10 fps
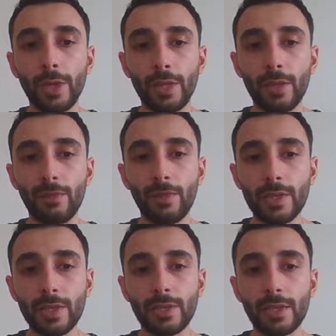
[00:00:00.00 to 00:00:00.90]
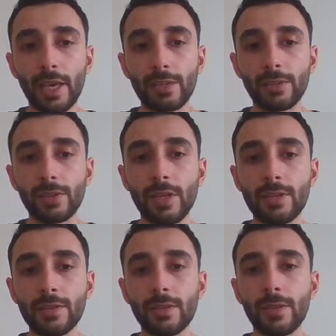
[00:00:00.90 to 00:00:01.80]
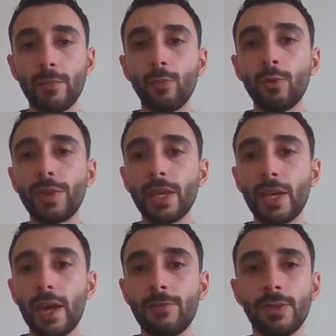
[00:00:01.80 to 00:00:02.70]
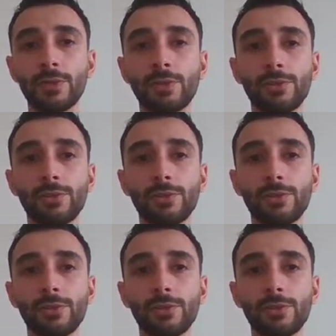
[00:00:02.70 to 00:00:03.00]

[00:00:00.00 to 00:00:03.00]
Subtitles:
need, the first indicator is the moving average.